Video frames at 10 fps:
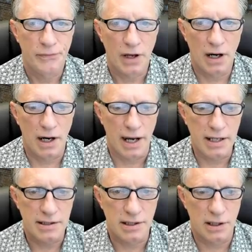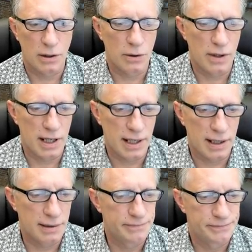All right, so
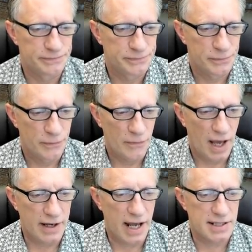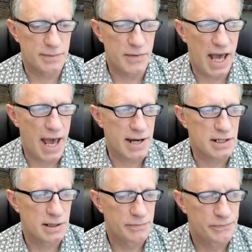uh, I got some
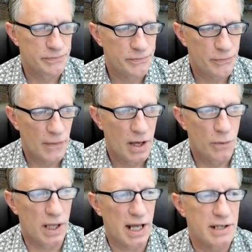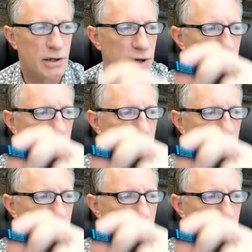Dash. Well, I don't